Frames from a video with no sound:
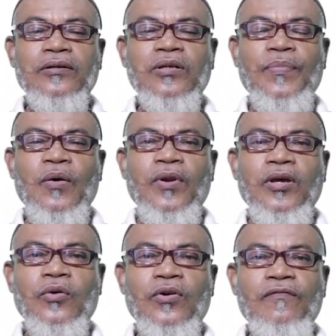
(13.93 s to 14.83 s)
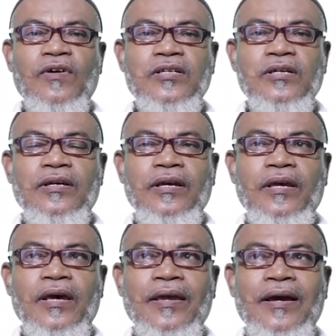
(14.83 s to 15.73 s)
at a public university in
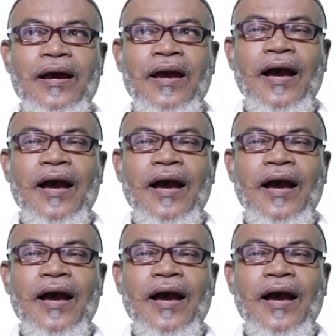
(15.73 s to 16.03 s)
Kenya.